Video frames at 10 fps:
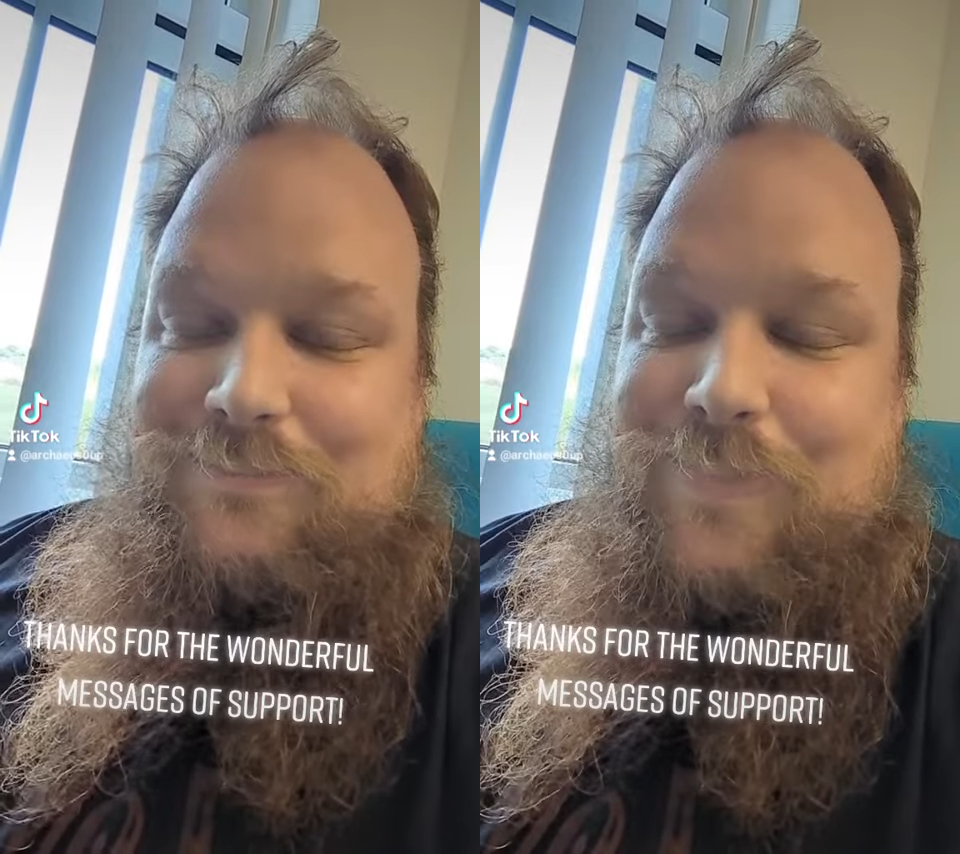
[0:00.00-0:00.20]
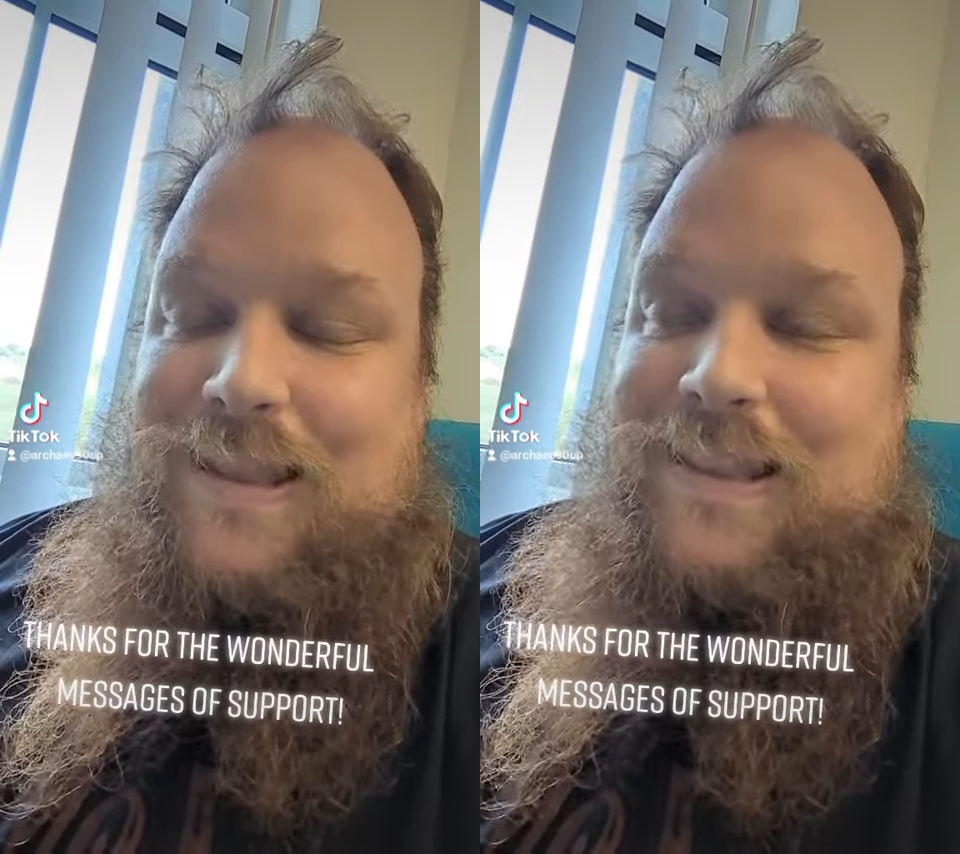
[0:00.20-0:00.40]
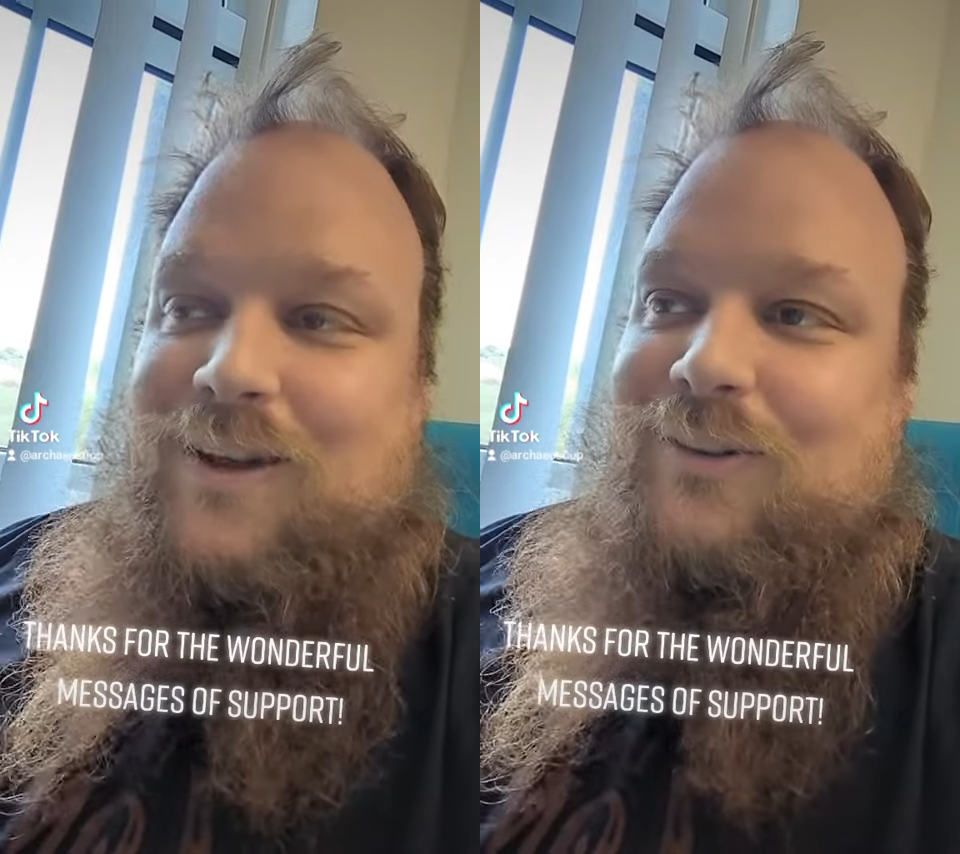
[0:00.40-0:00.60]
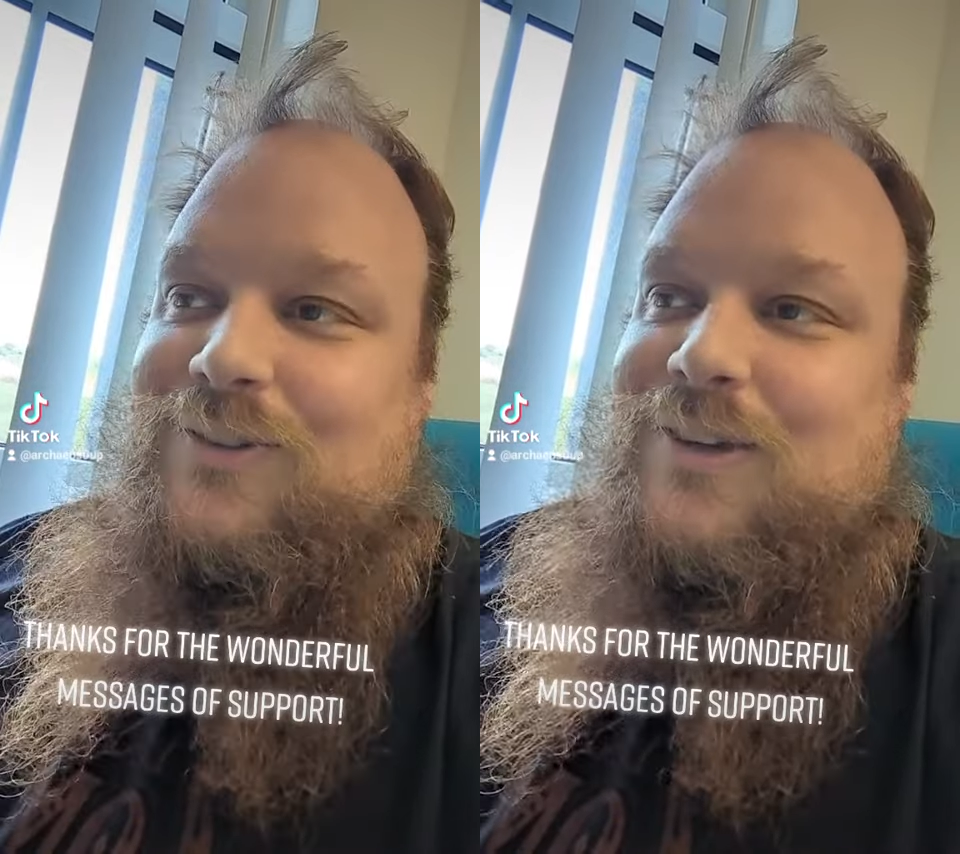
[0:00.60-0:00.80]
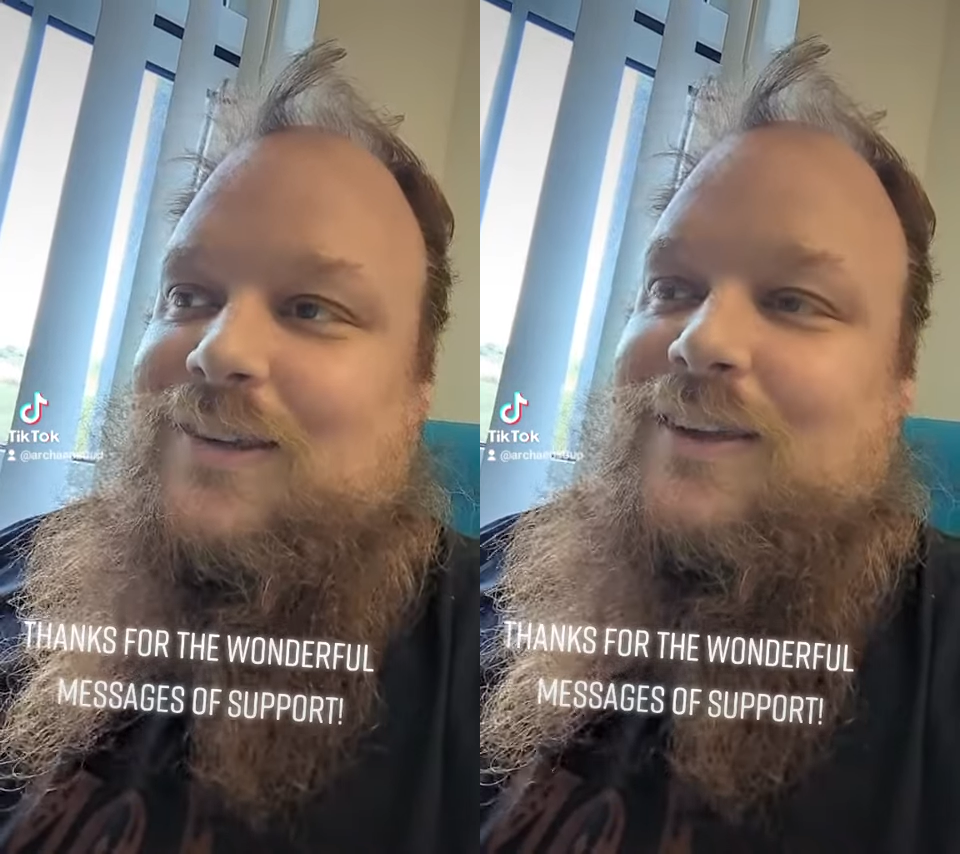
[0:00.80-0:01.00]
barely
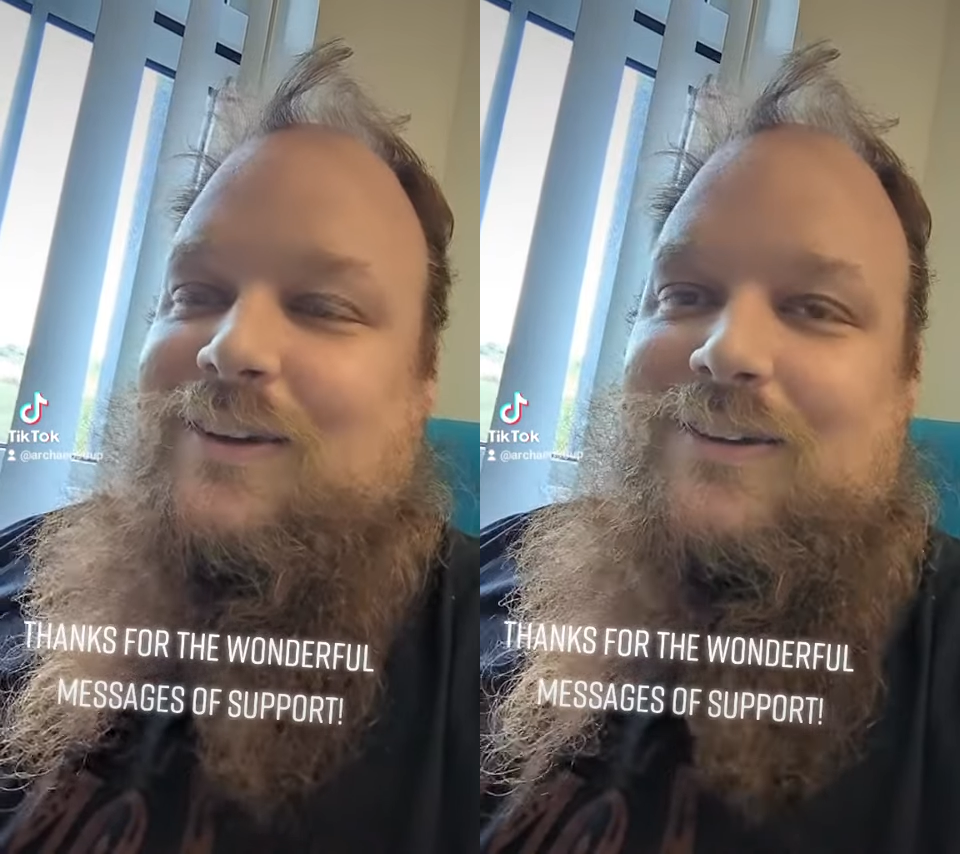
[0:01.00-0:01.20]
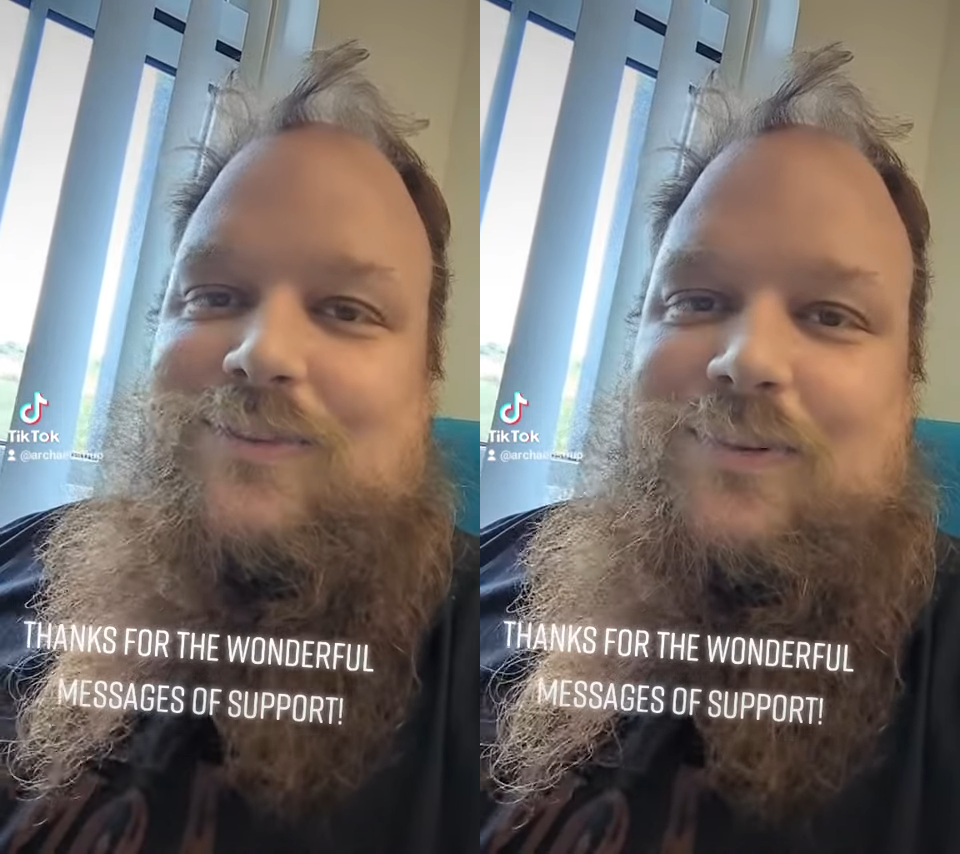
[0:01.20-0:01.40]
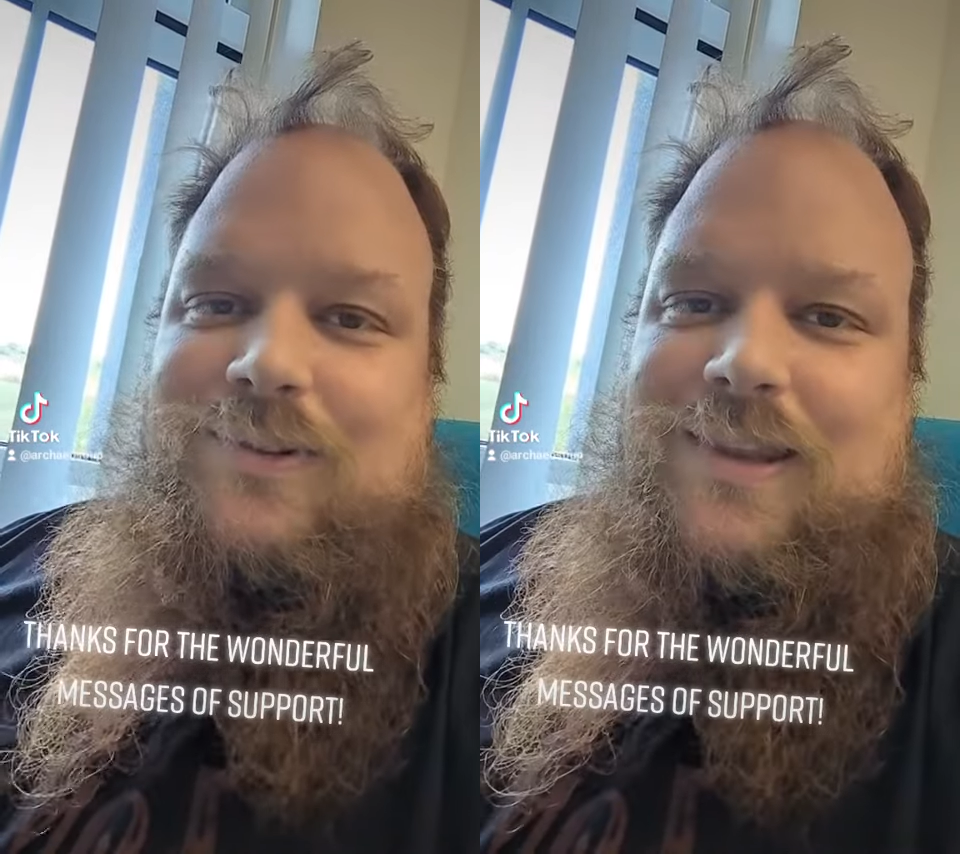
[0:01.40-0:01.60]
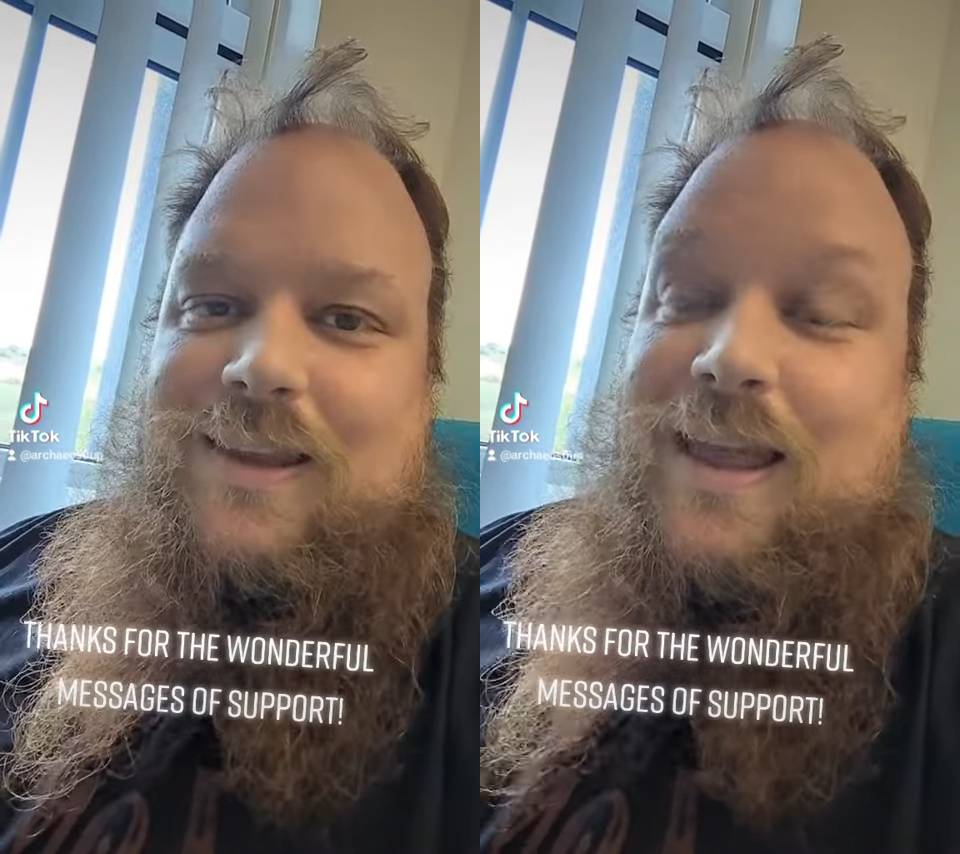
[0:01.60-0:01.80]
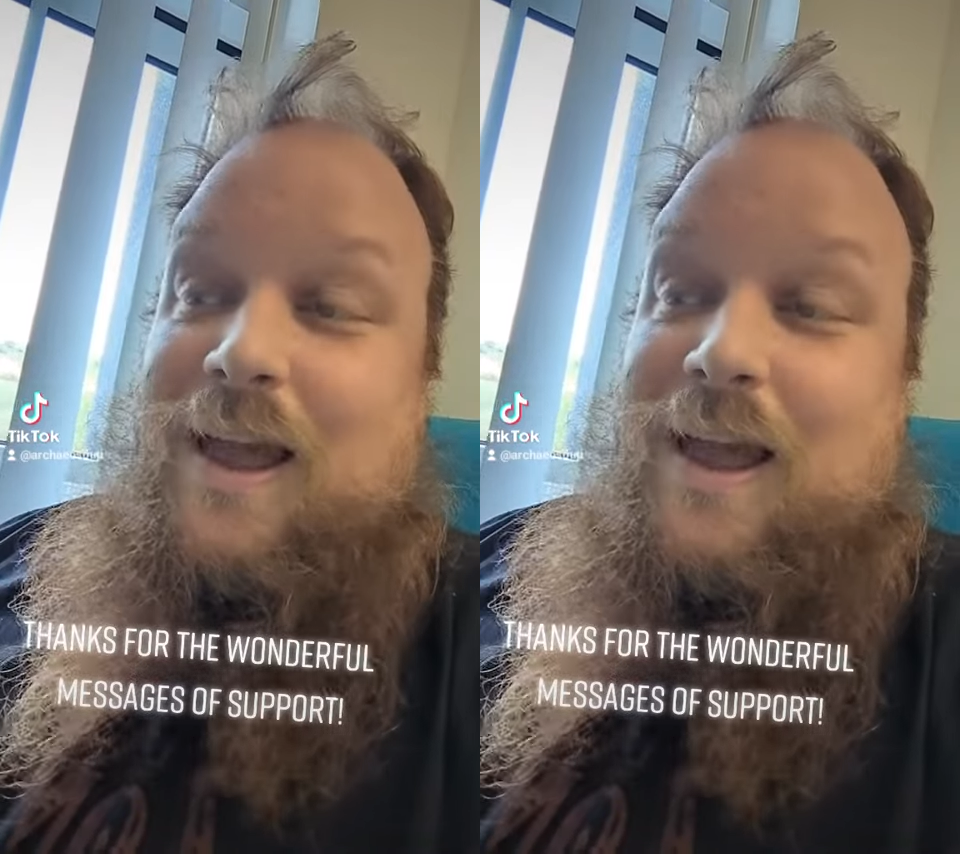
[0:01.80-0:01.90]
conscious, I heard someone say,